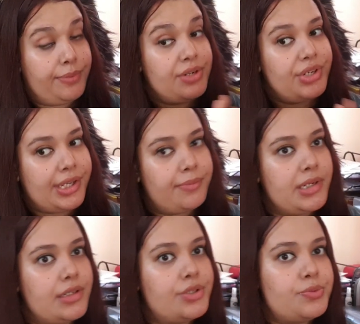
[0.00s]
been
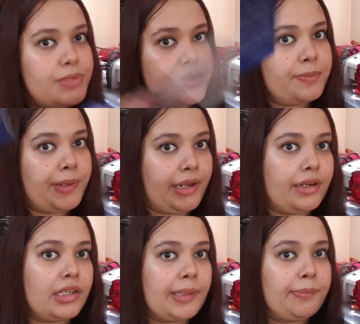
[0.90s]
recommended to me
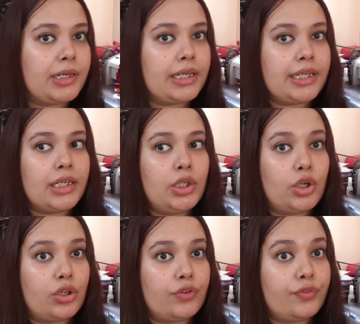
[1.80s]
repeatedly by a
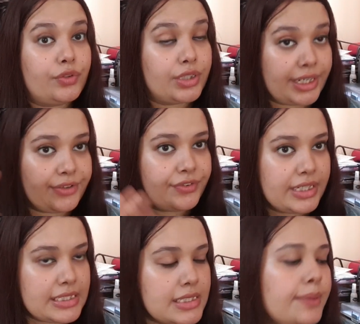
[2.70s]
lot of writer
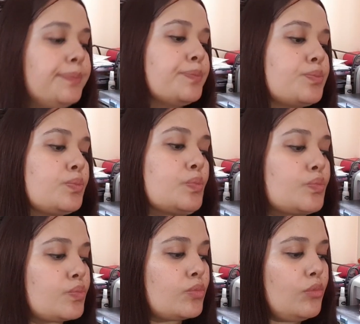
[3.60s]
friends.
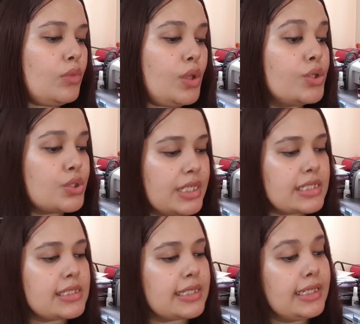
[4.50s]
So
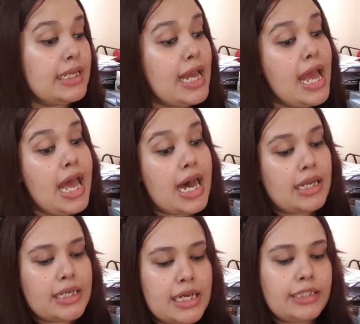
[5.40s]
that's there.
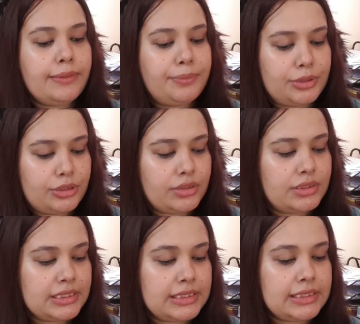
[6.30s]
Another book,
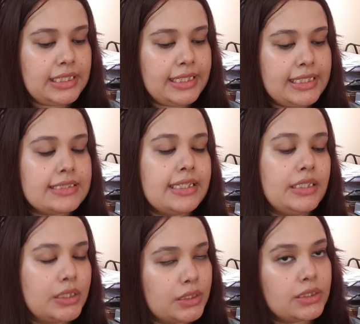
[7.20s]
this I guess I
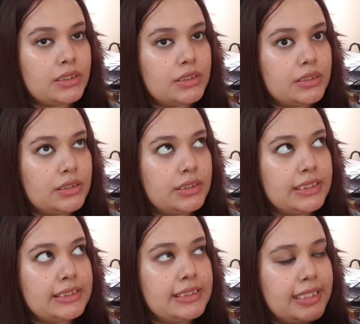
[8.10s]
heard
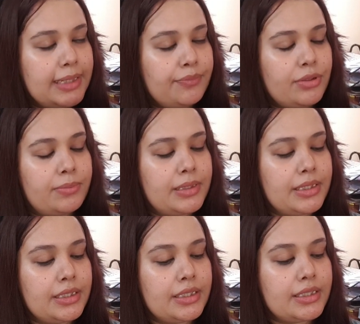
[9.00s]
its name from
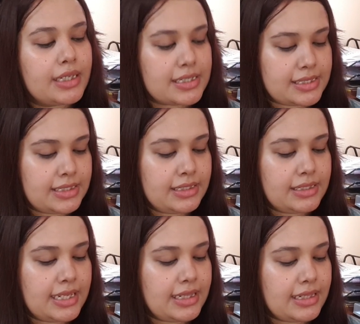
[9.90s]
my cousin,
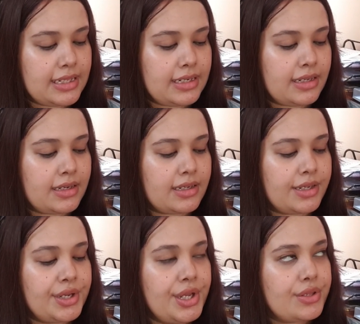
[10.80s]
and then I
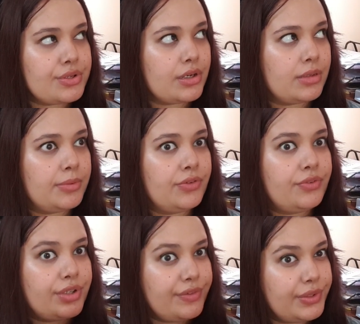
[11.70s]
saw a couple of
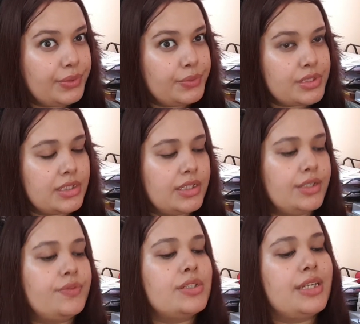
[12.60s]
reviews, and then
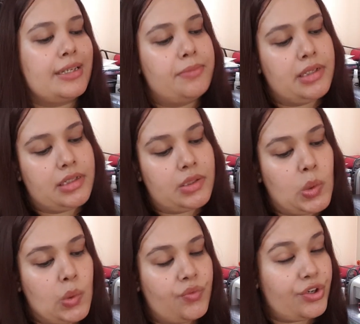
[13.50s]
it was recommended
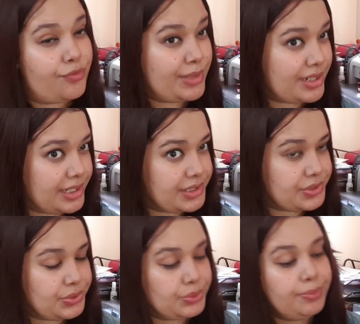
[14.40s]
on one of my writers
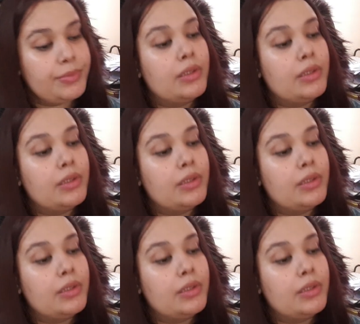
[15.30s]
group.